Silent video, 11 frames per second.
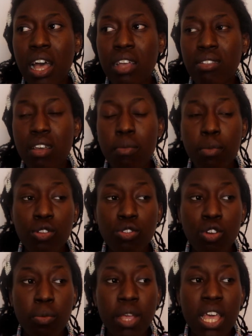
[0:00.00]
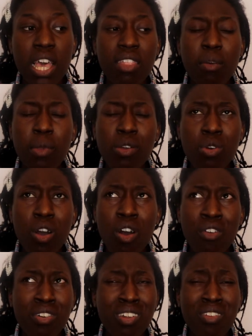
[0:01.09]
at a certain bus stop. Then we all got
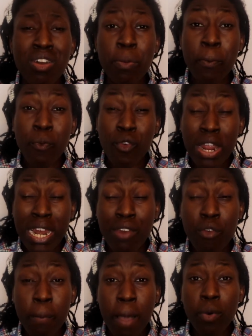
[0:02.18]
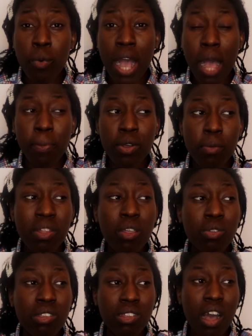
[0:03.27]
off. I don't really remember what happened, but
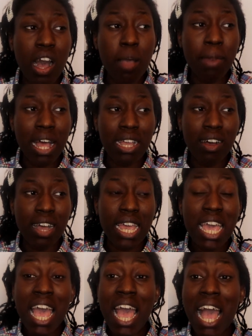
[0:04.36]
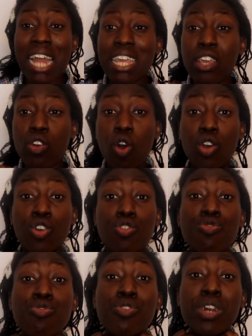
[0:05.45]
there was this black guy, and he got
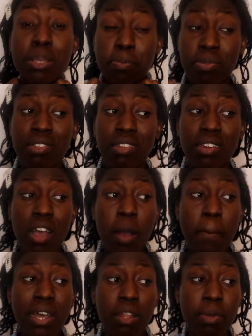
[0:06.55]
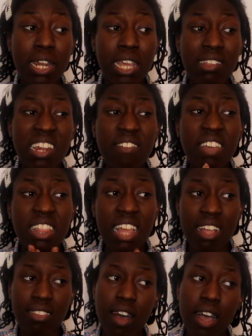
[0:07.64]
gripped up by the police. And I think
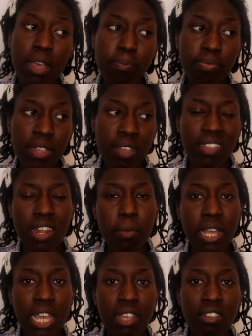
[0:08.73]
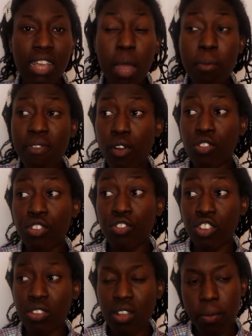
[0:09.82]
that time, telling my age, camera phones
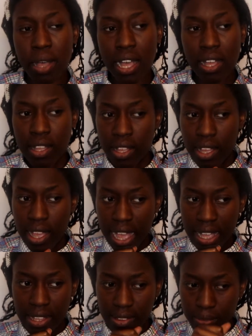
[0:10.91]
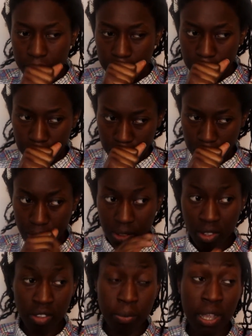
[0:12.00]
have just come out, and
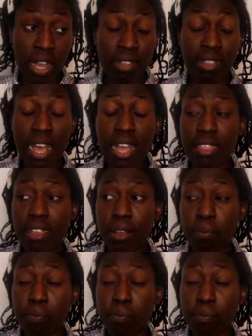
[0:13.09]
excuse me guys, and